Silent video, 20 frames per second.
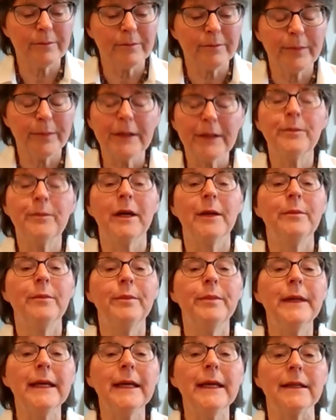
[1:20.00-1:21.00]
bit by
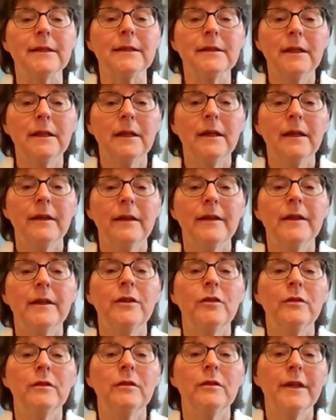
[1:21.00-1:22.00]
bit,
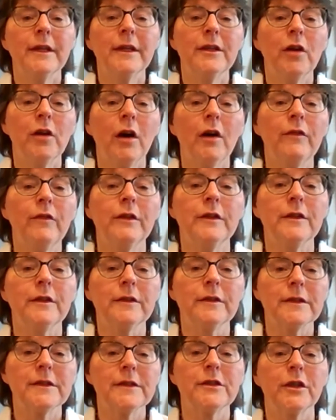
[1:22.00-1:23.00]
the novel
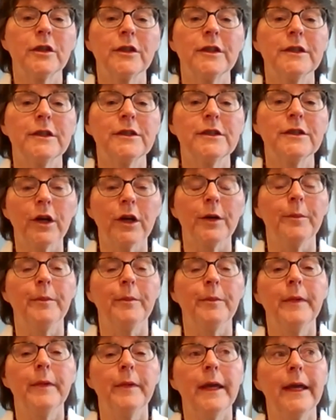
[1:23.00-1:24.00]
started to
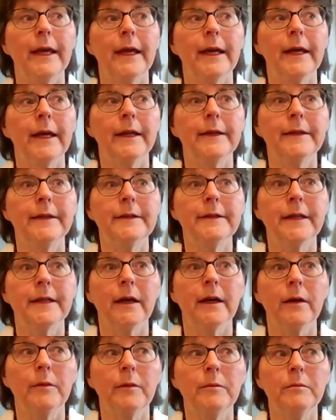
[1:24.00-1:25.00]
form.
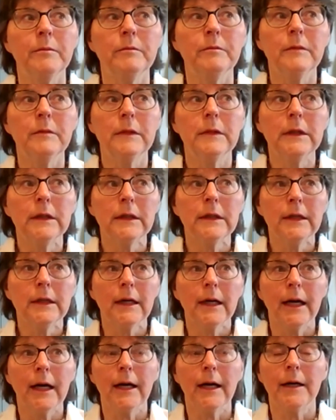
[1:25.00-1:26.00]
And
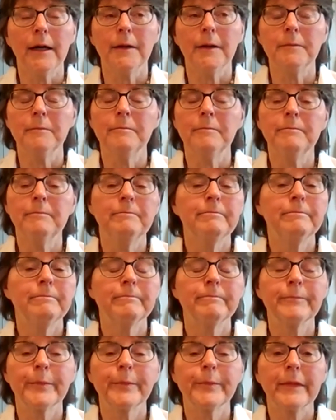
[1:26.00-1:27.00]

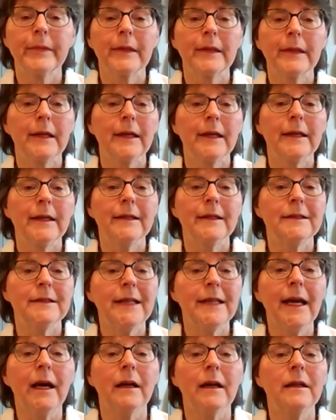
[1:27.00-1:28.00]

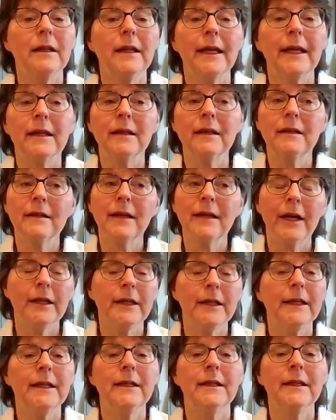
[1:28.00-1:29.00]
like, how do you
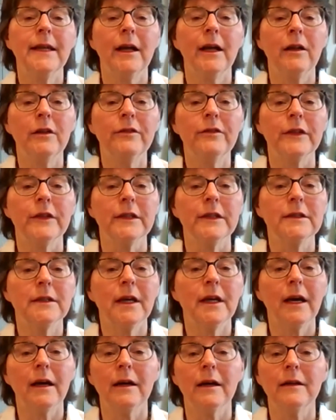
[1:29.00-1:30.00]
eat an elephant?
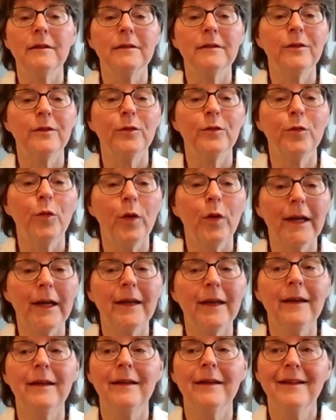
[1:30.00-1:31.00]

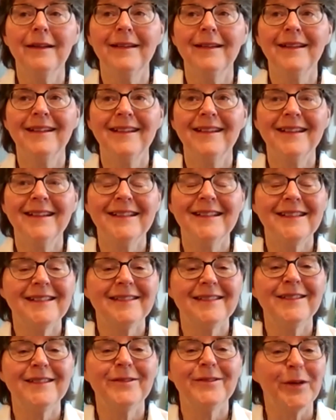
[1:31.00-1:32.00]
One
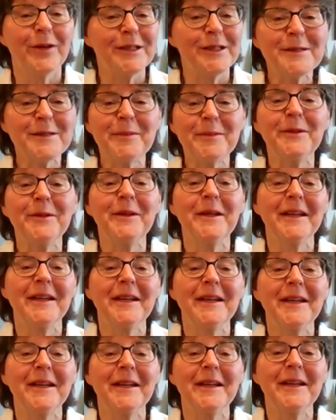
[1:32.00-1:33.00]
spoon at a
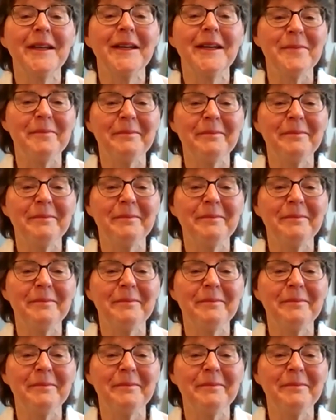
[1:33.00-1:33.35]
time.